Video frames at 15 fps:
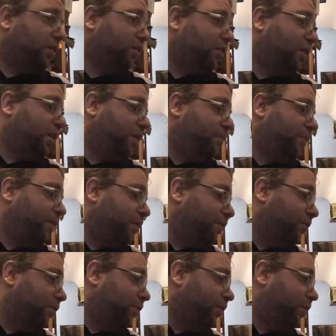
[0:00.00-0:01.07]
I'm missing
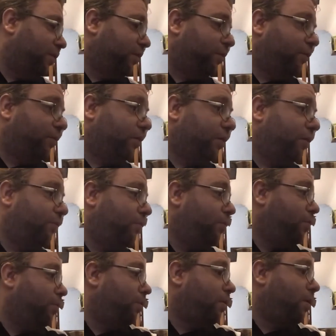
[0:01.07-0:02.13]
part of this as well.
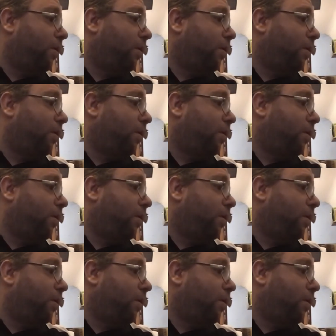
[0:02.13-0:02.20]
Woo.